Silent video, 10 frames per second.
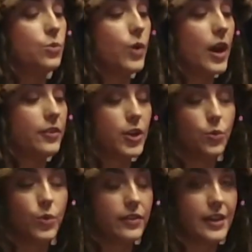While
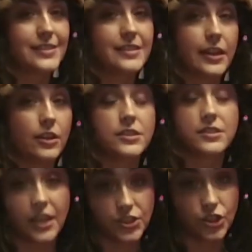they're with us, they are in
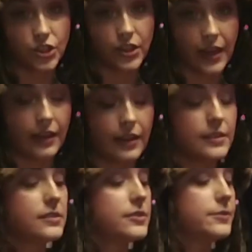such good
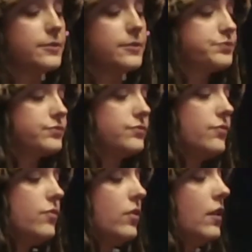hands.
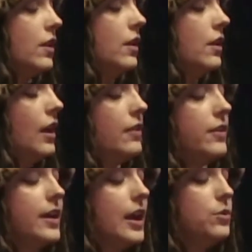And
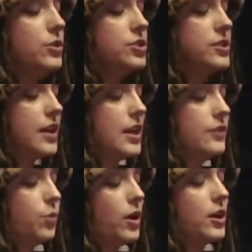then I will just kind
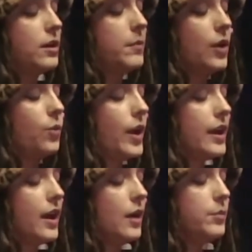of work my
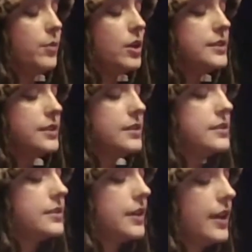way up onto the
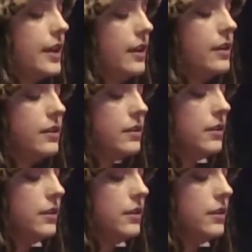skin